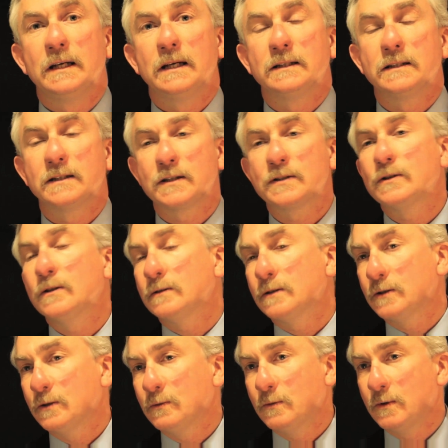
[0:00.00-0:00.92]
And as I
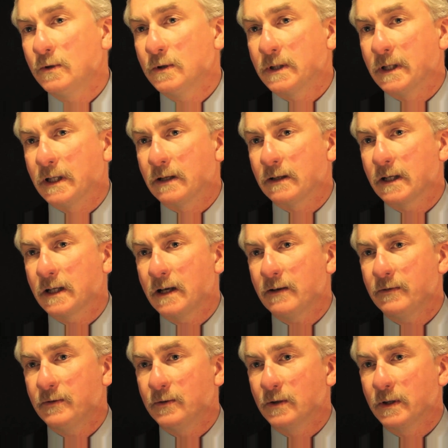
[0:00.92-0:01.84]
started to walk down, I
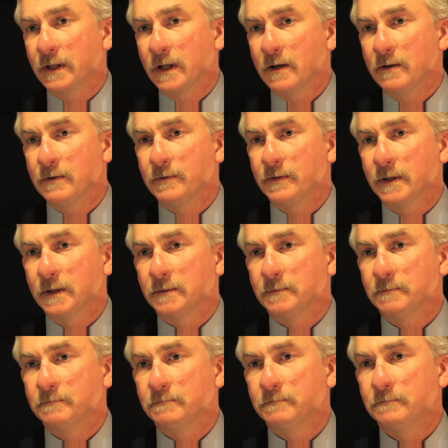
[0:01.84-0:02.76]
kept falling over,
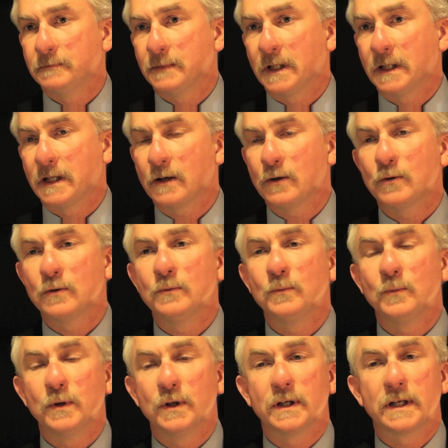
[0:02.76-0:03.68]
and I
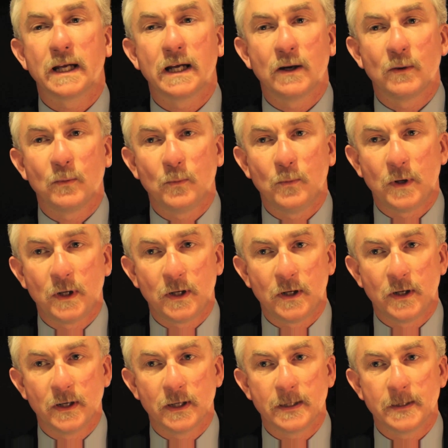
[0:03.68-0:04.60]
couldn't work out
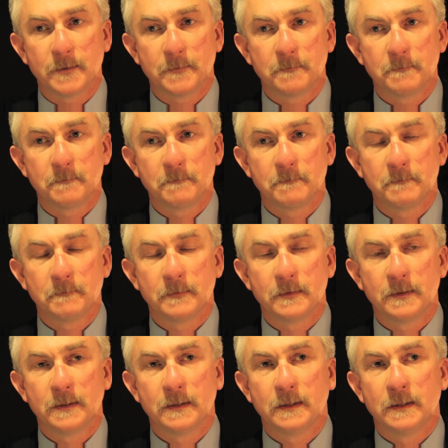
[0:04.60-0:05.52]
why.
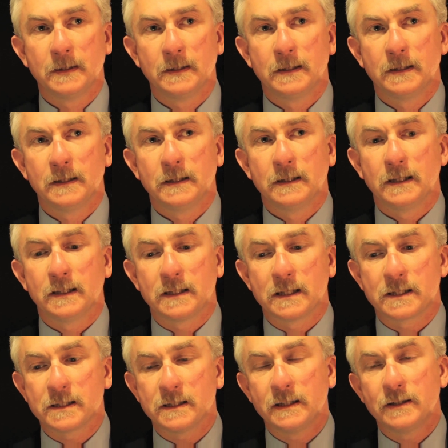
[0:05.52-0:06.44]
And
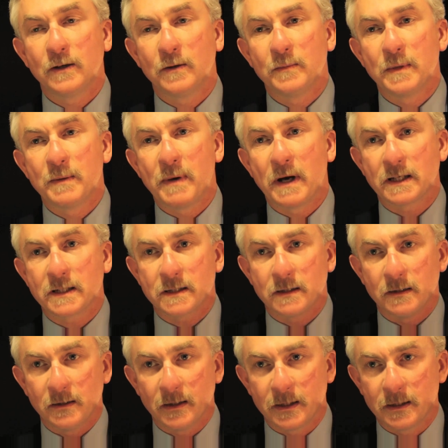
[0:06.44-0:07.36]
I slid on my
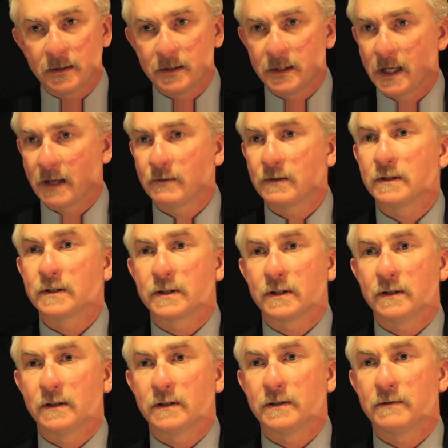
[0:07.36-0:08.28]
backside down to the
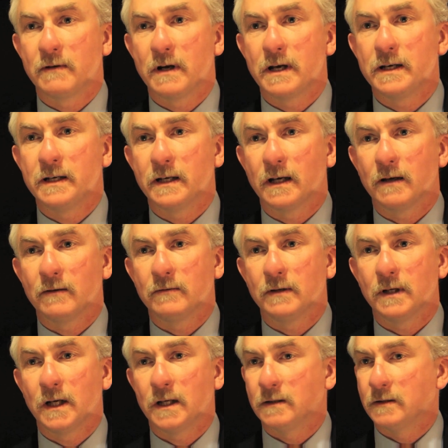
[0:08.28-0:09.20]
side of the radio,
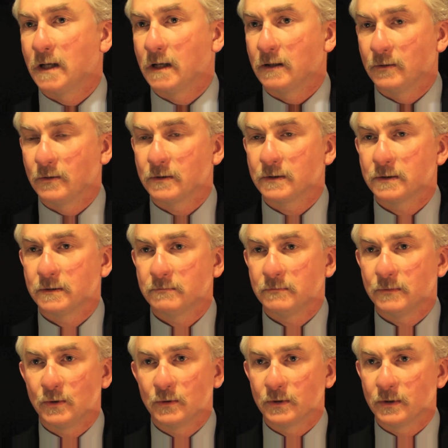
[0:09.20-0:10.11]
and it looked
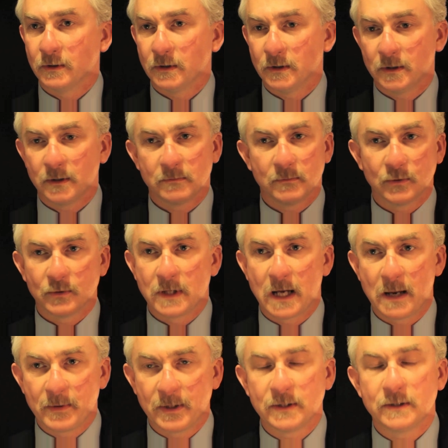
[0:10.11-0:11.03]
unhurt,
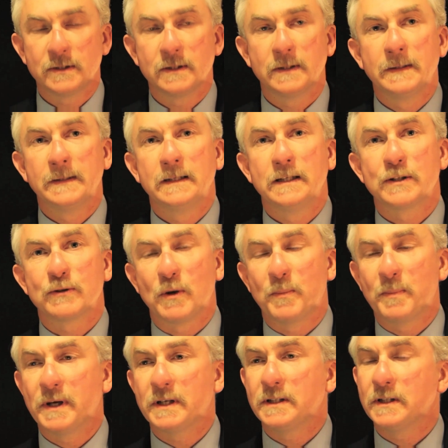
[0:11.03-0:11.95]
undamaged. So
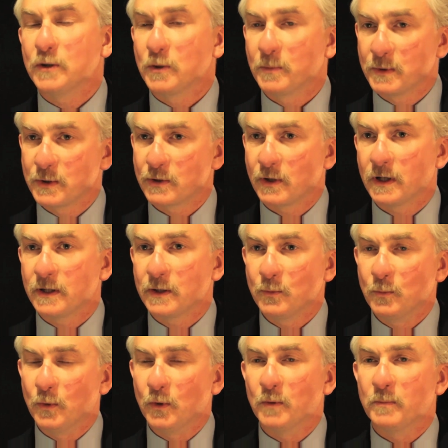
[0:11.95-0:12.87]
I picked it up and tried to
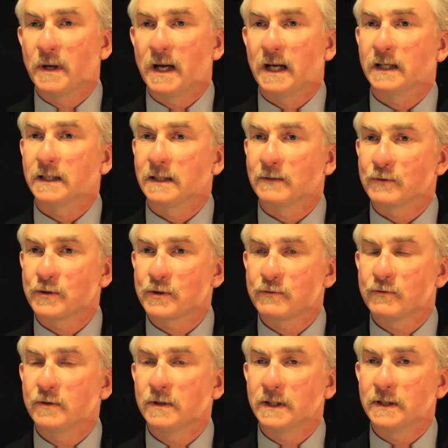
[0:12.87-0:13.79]
walk back, and I was
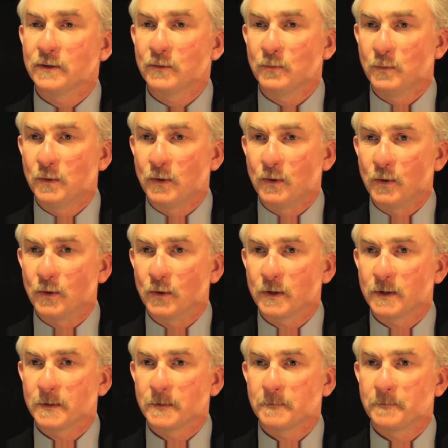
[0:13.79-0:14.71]
struggling to
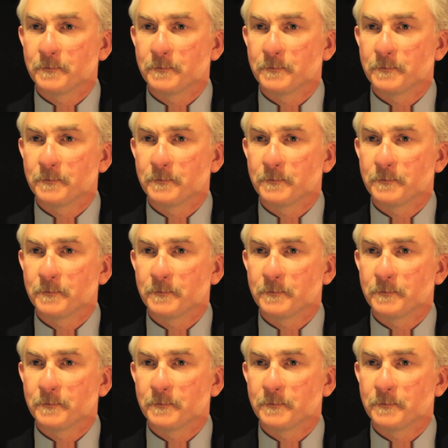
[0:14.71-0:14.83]
walk,